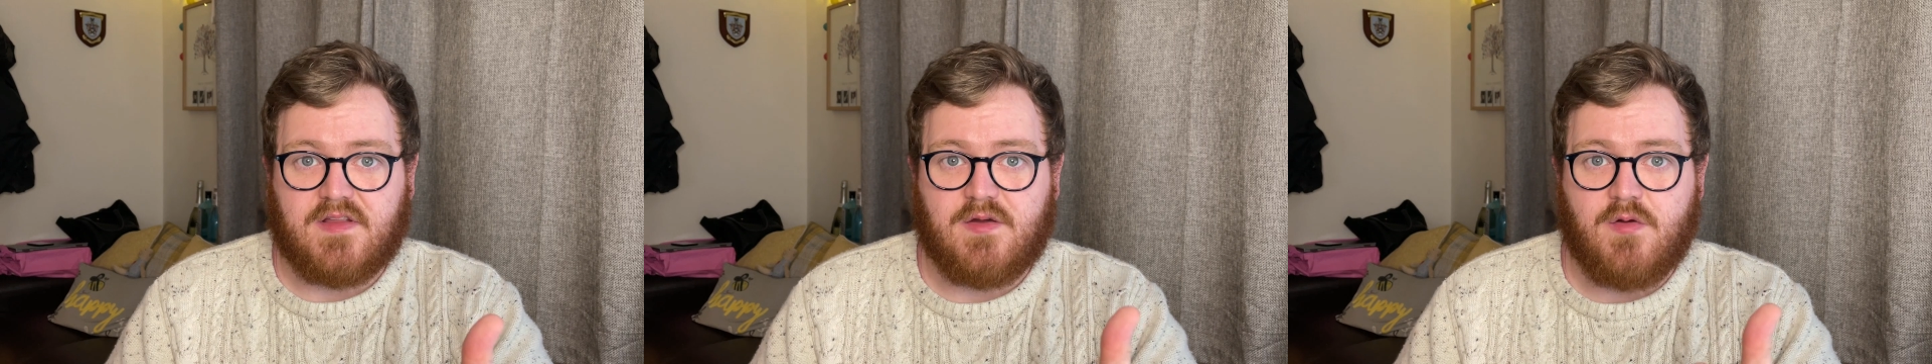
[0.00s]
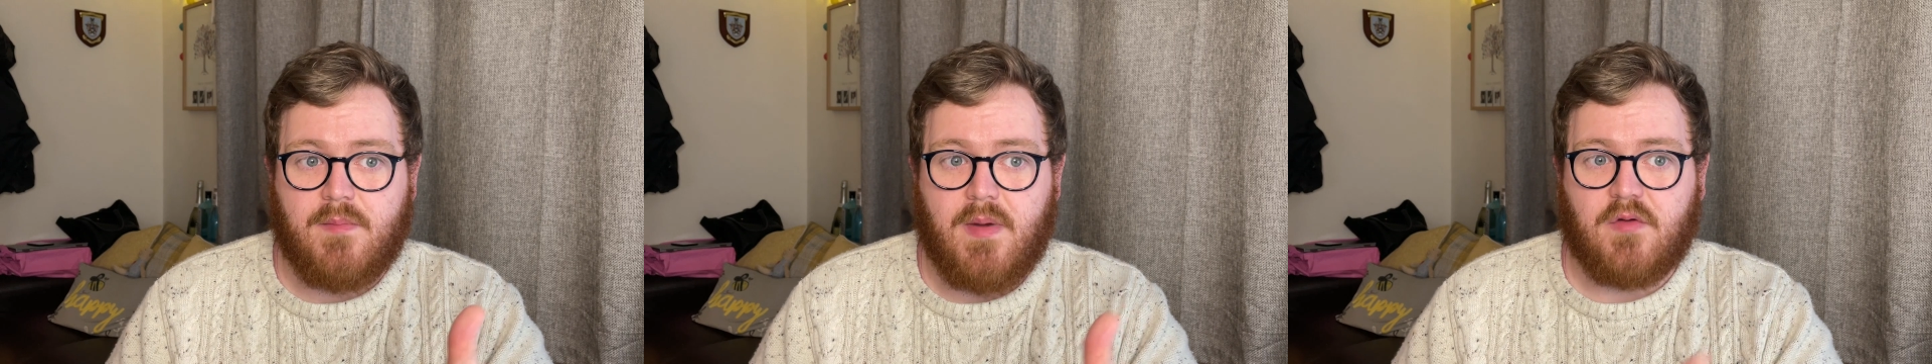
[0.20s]

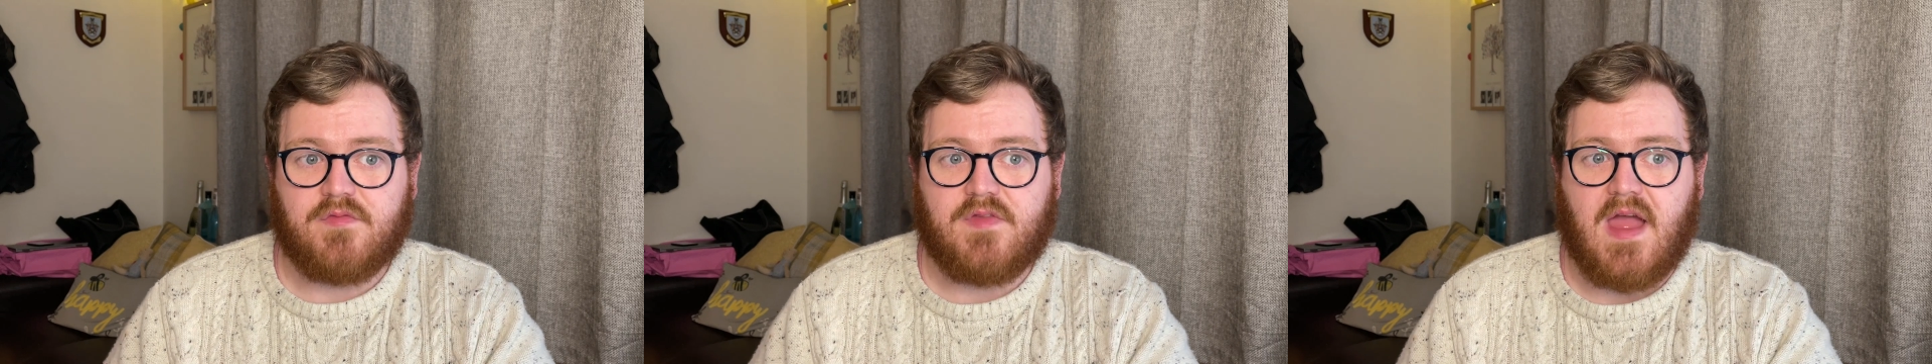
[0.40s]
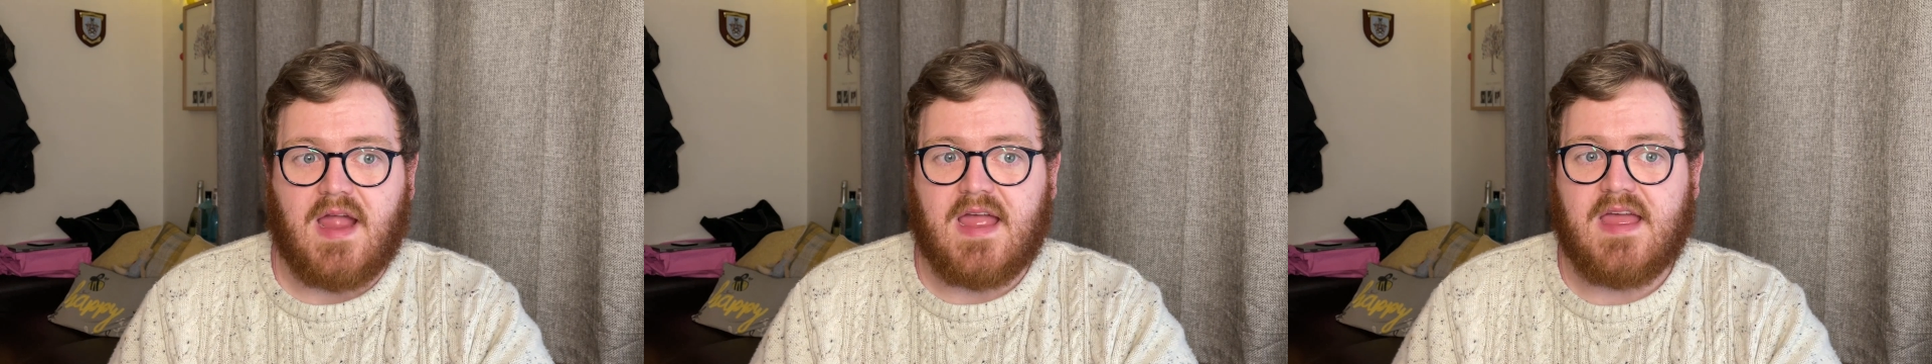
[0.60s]
were both
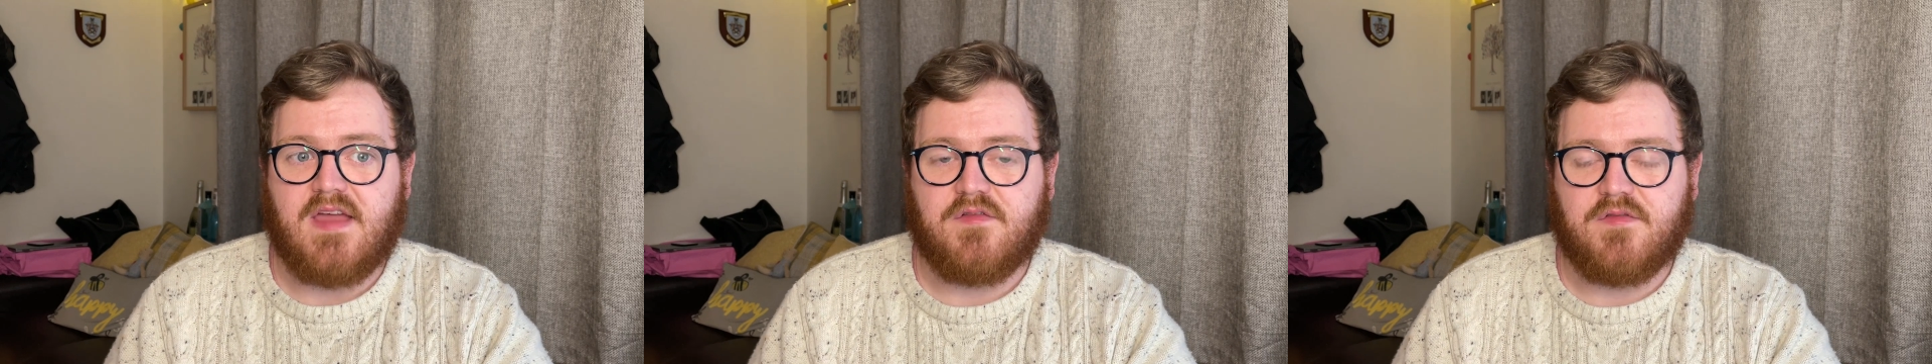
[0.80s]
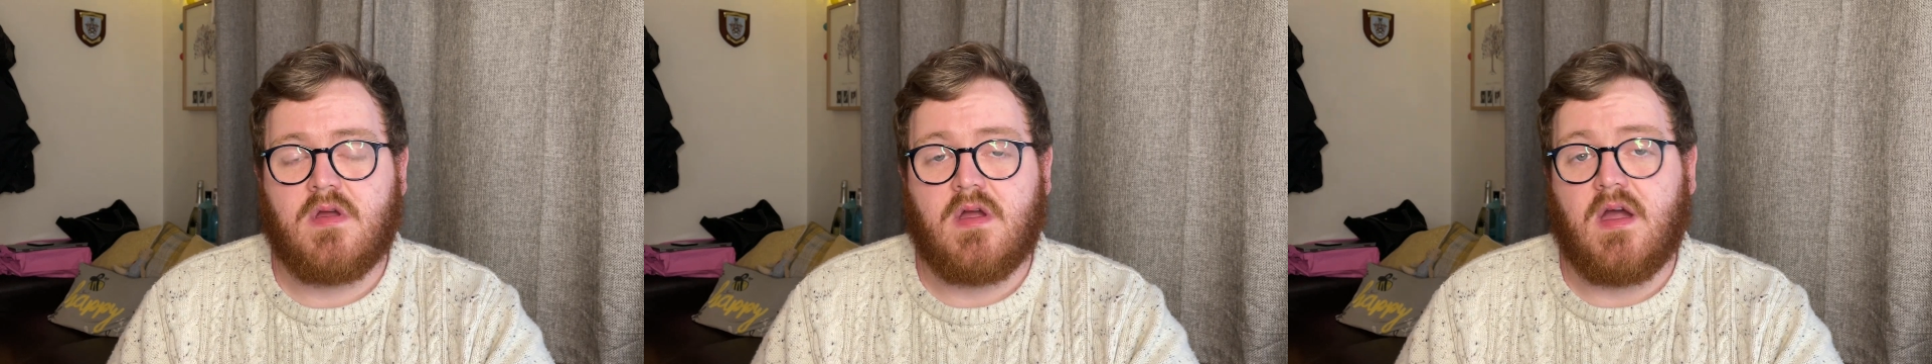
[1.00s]

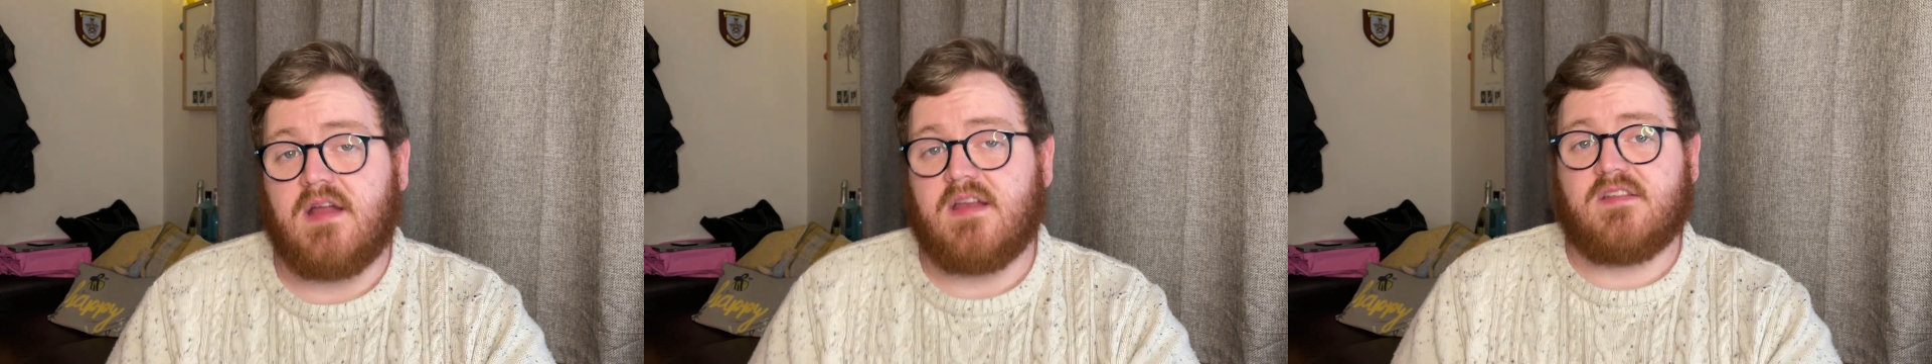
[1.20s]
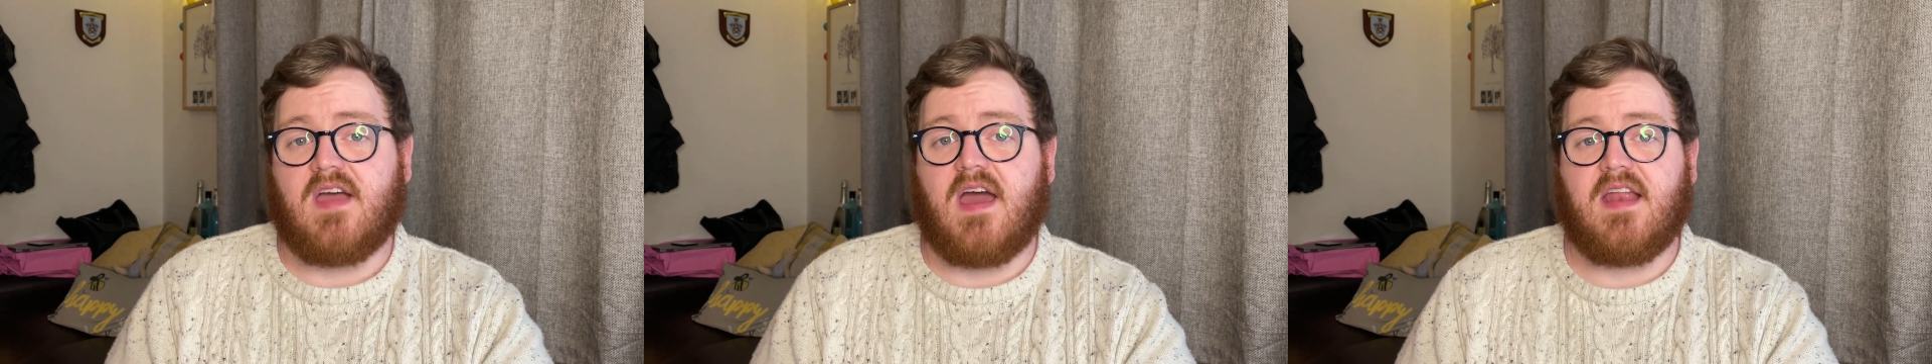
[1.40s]
negative, and
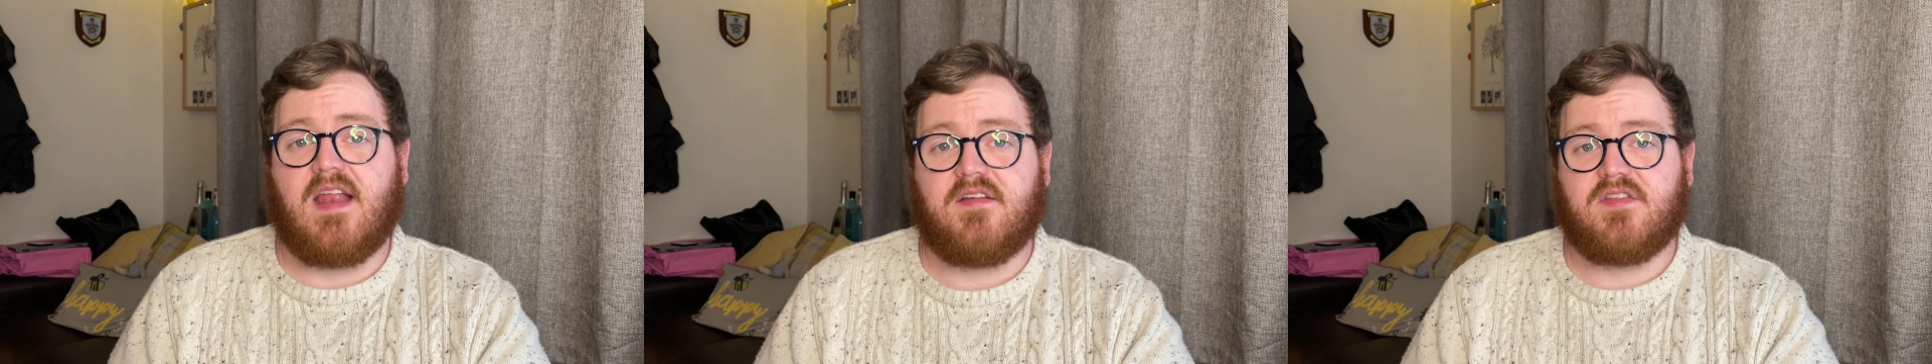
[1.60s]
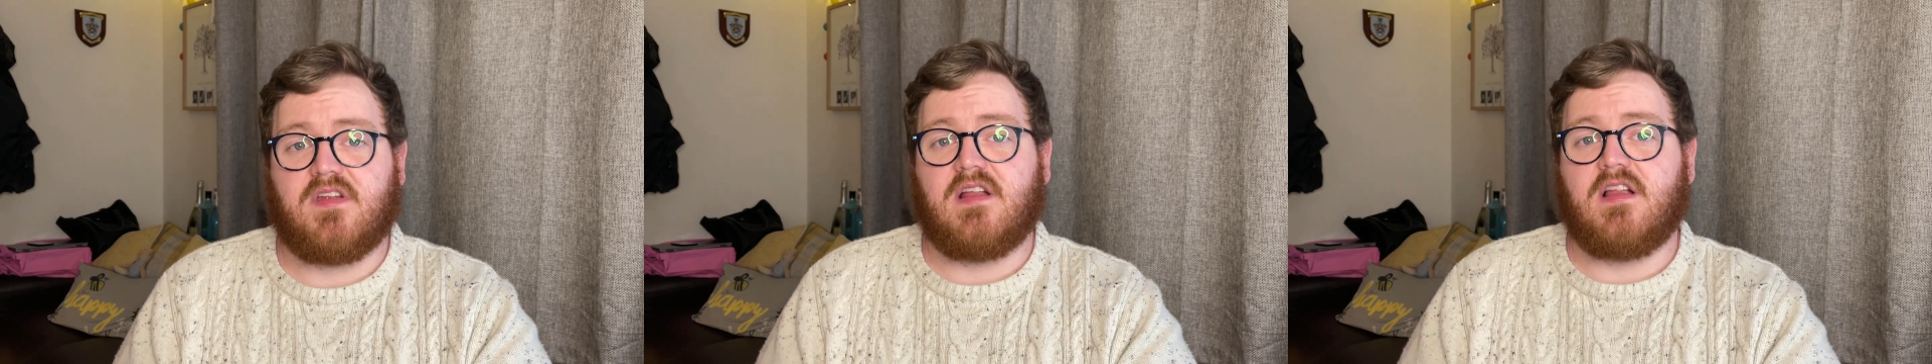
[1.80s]
decided
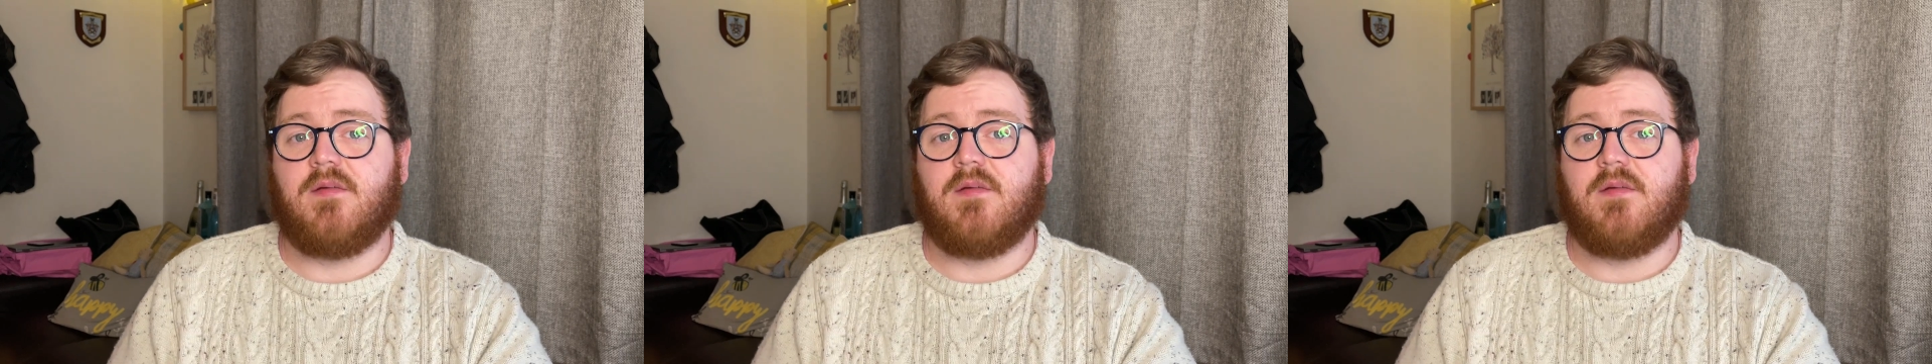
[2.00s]
after a little